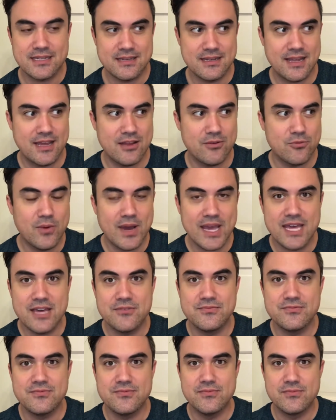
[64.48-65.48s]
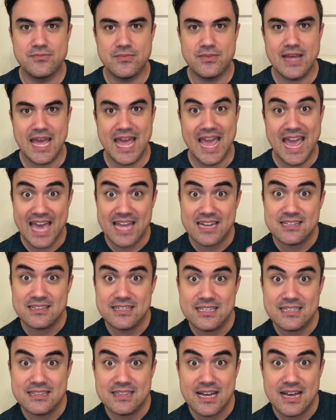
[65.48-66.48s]
and way of
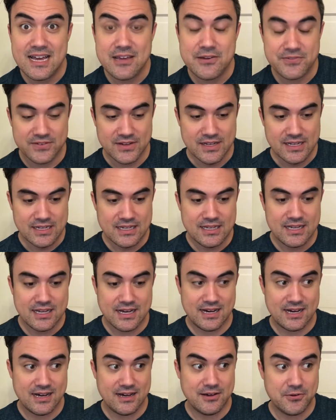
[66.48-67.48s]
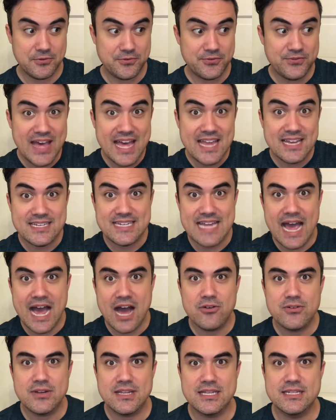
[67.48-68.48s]
handling life fed
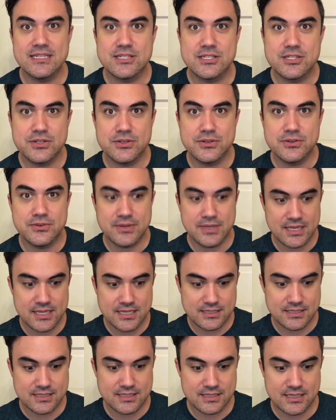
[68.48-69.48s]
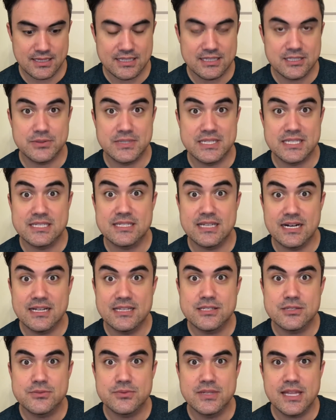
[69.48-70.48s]
down into his
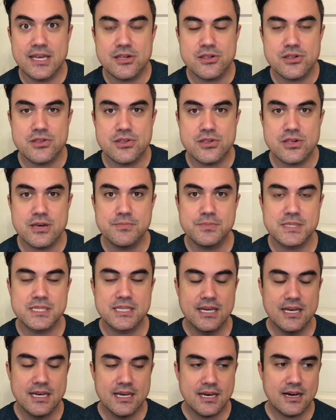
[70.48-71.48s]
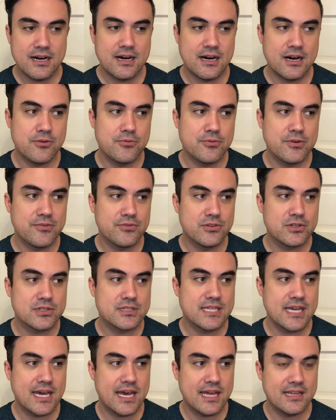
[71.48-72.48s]
son's relationships. We've
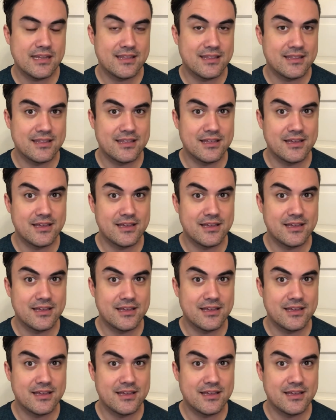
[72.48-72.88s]
looked at